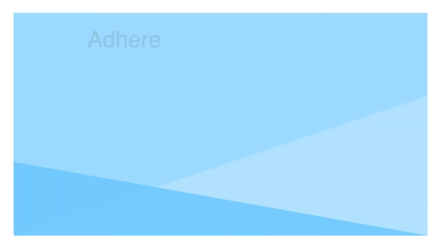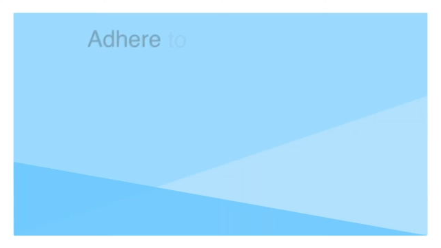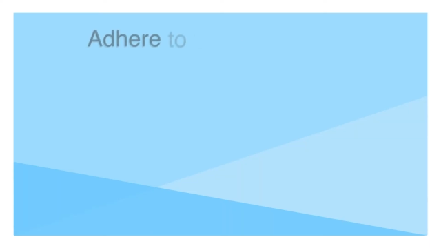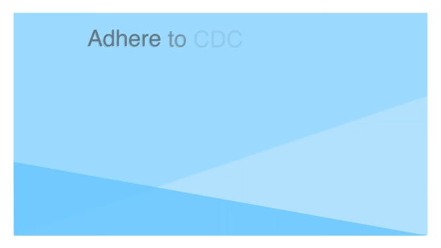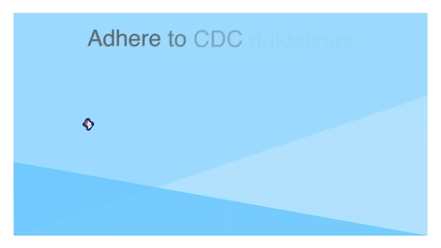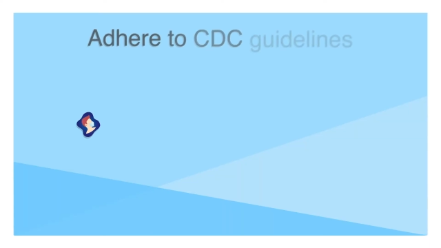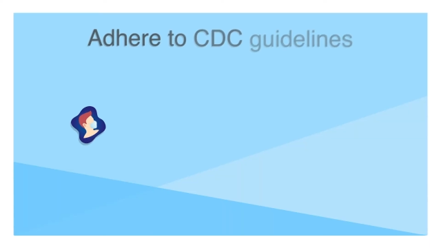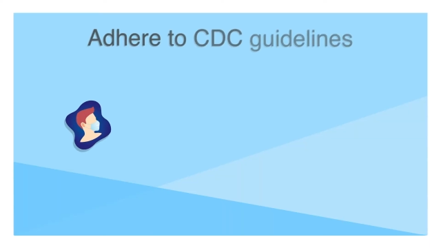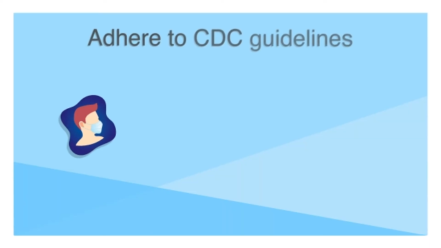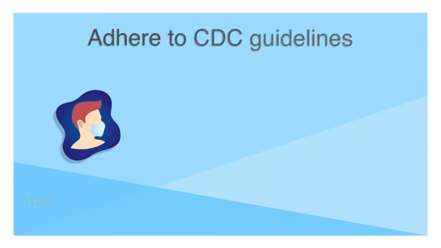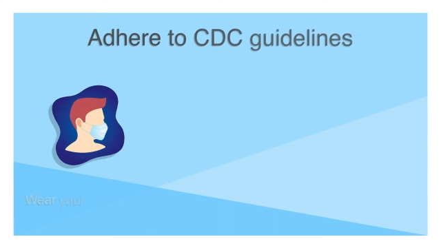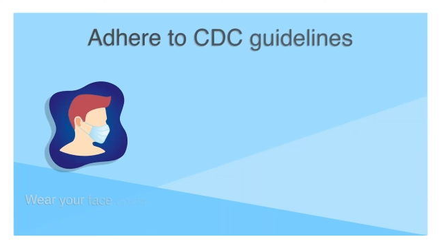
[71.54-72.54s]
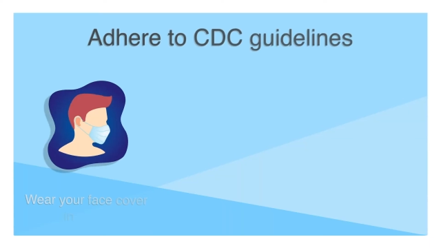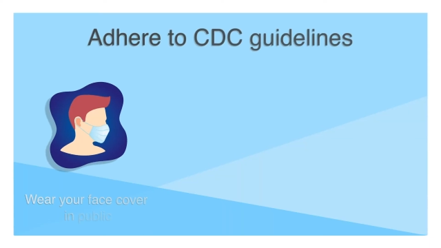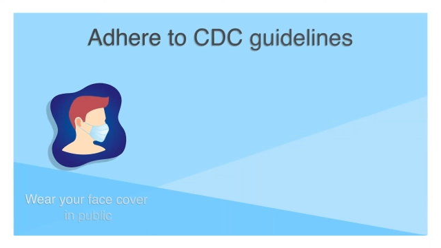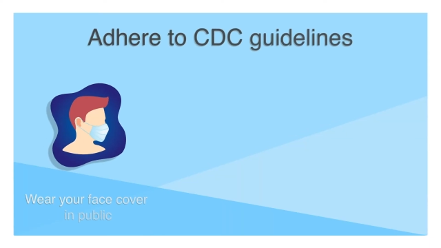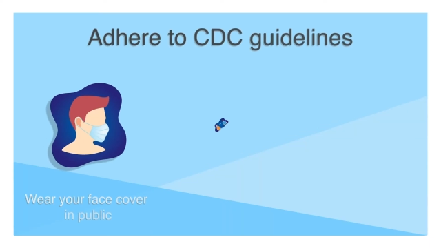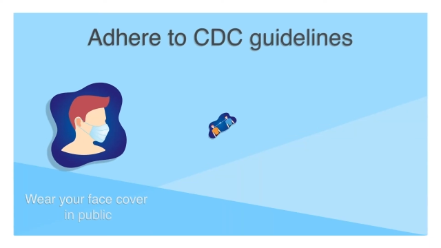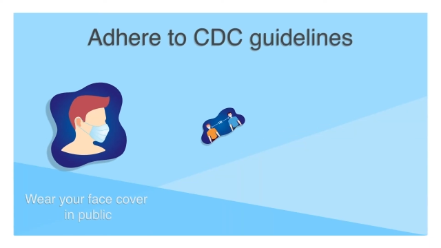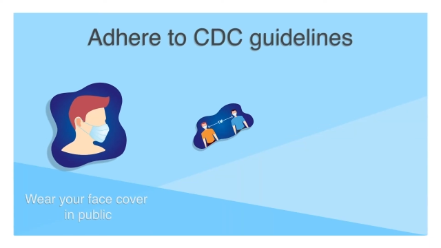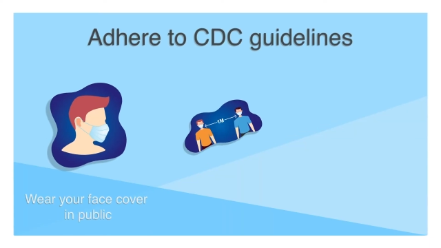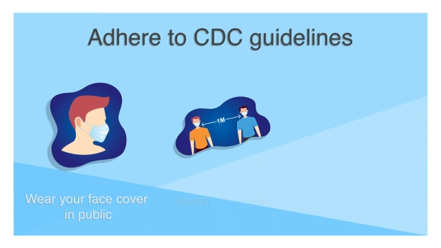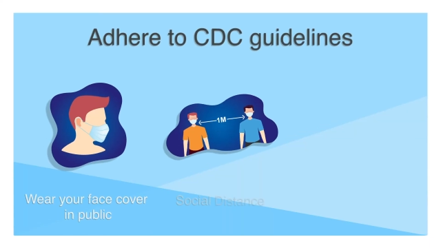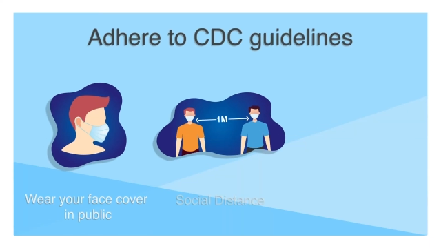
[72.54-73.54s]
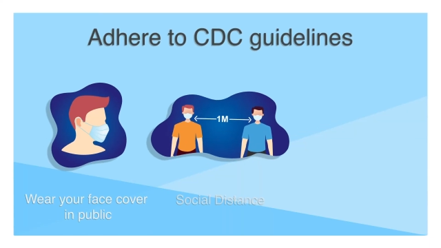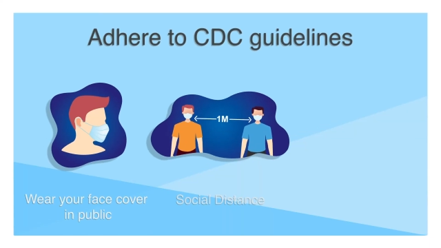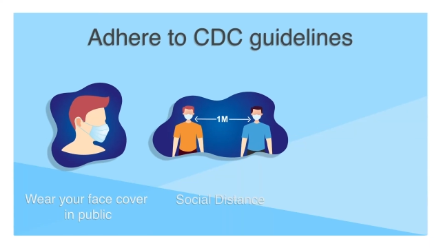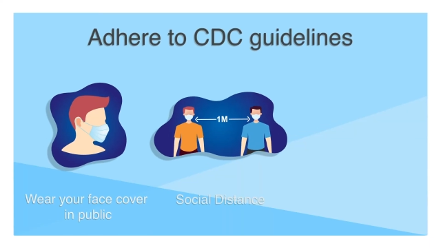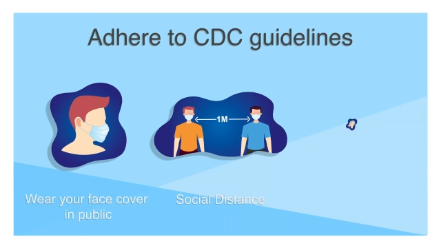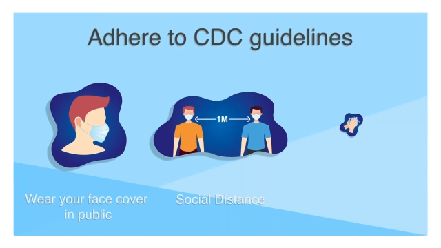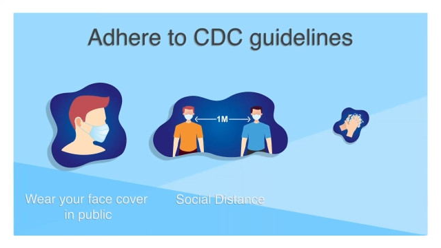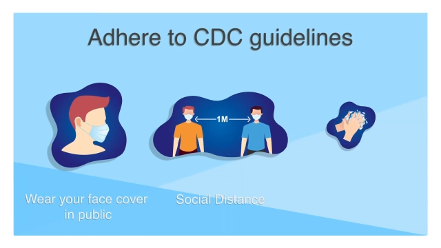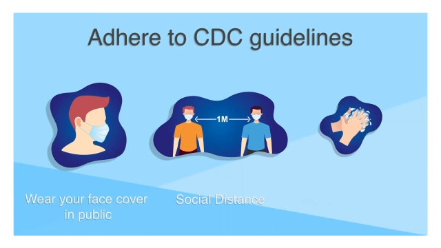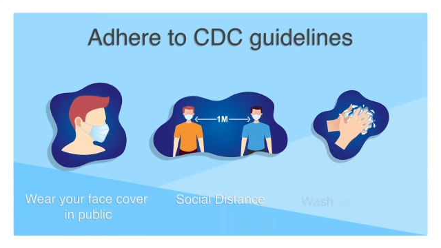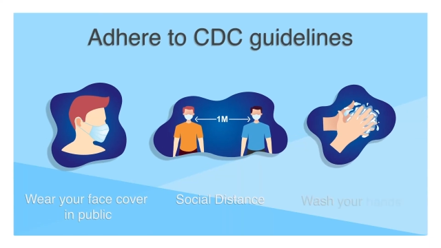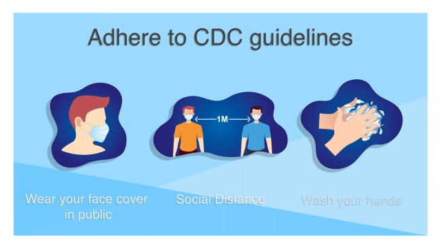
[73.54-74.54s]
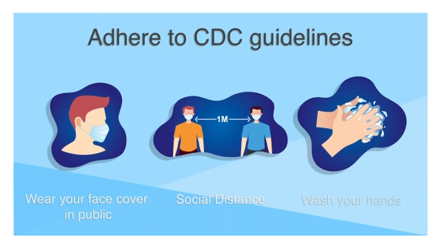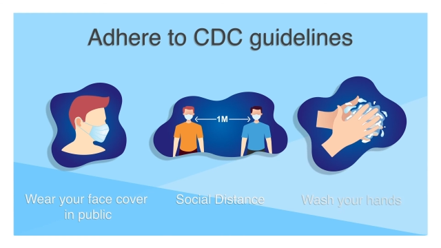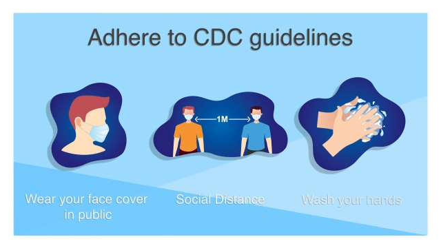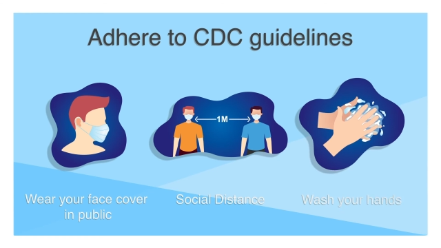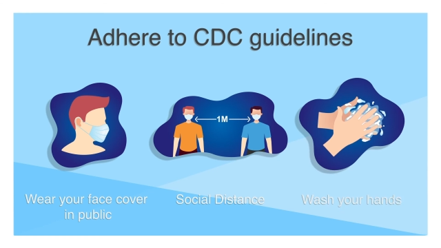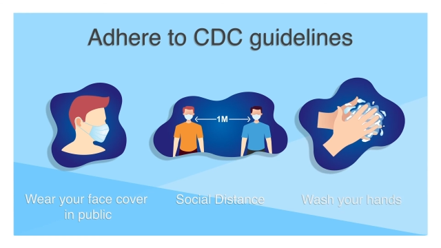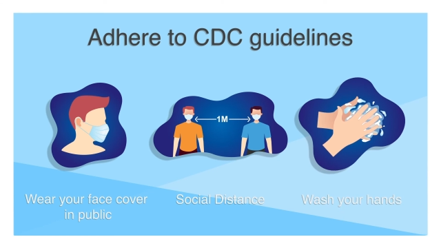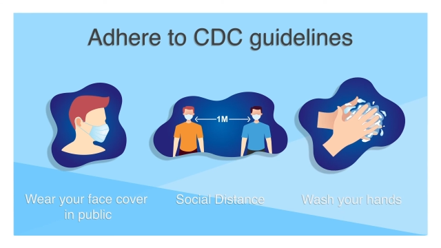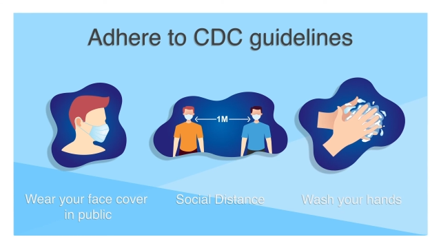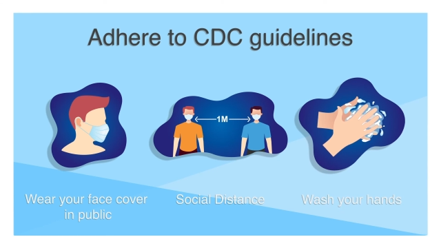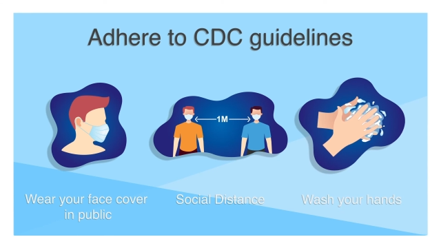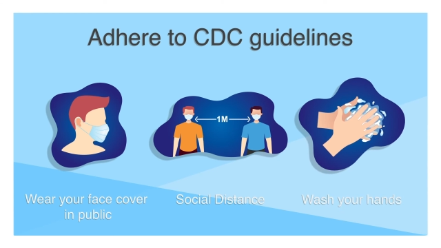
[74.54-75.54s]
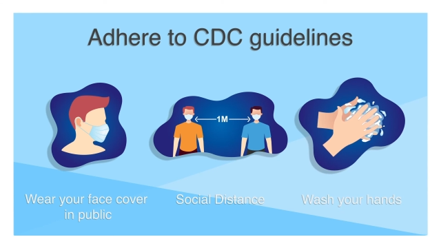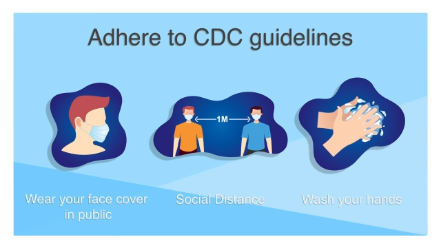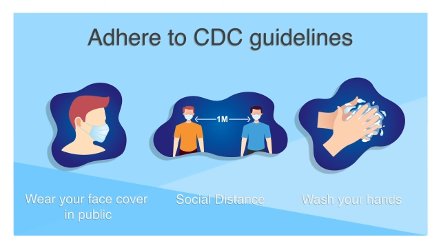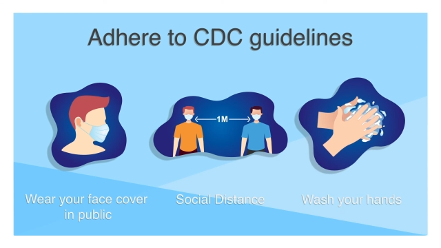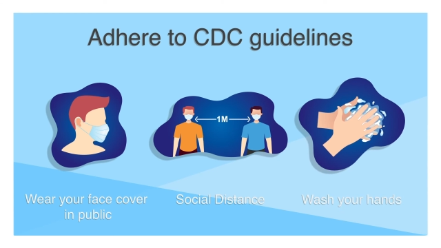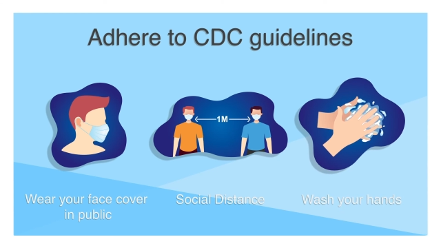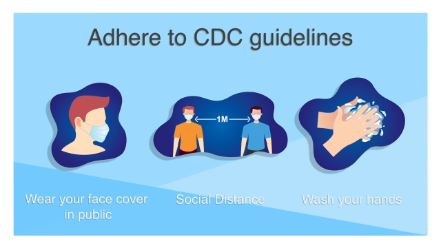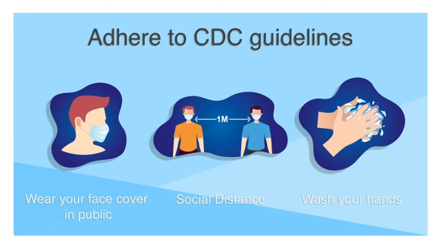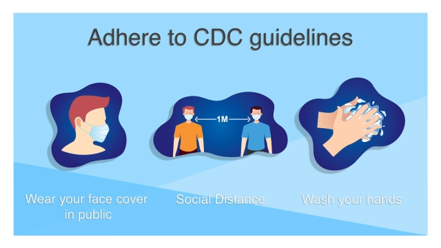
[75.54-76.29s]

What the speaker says: (no speaker visible)